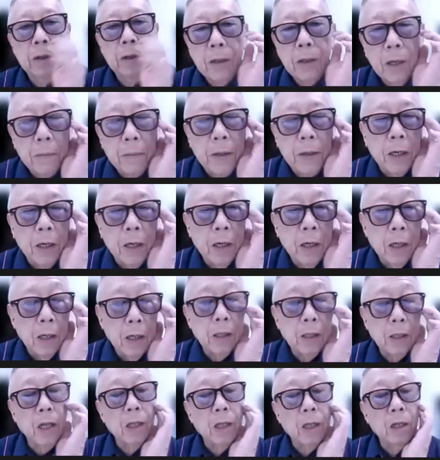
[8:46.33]
I mean,
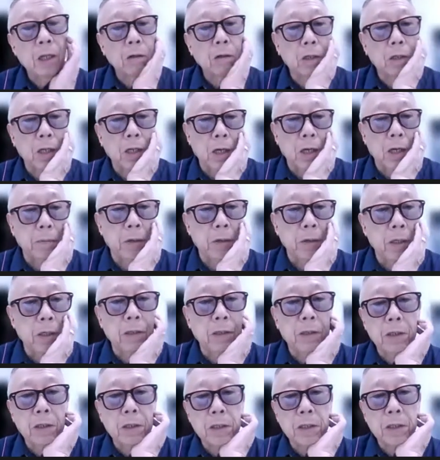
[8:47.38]
not all the time.
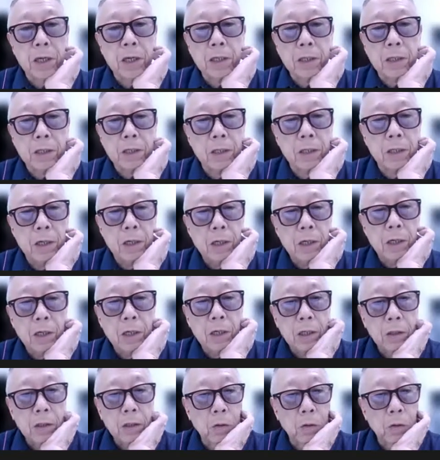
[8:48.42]
In this case,
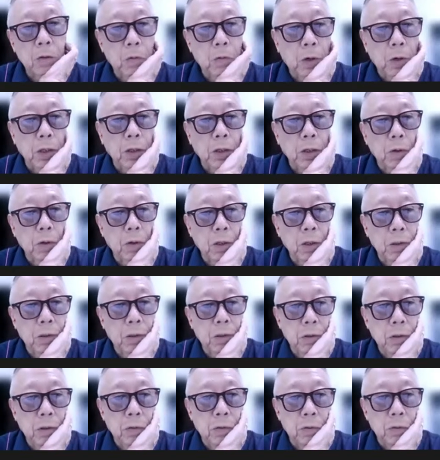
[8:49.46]
why do I
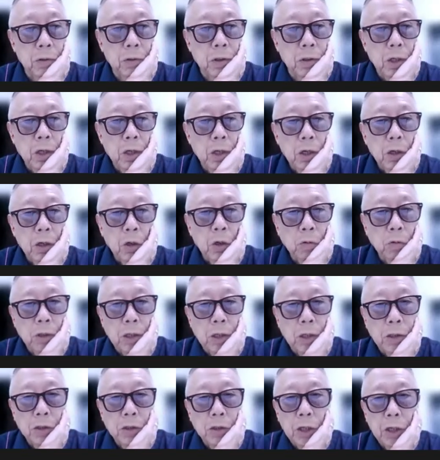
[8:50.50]
use Long Dan
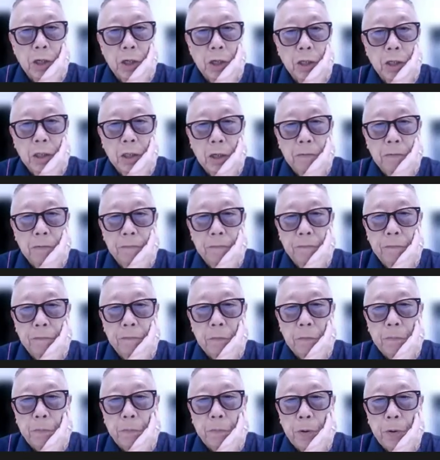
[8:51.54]
Xie Gan Tang
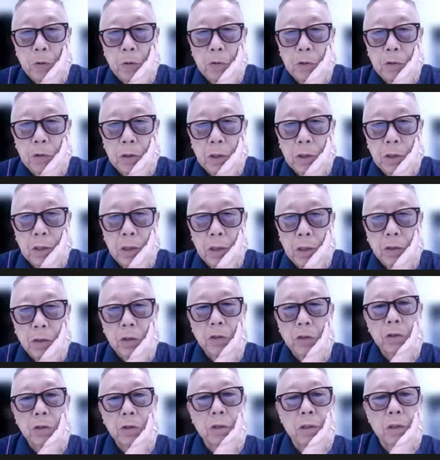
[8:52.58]
for both
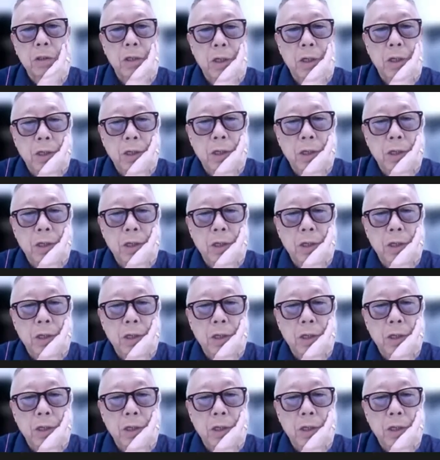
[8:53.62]
conditions?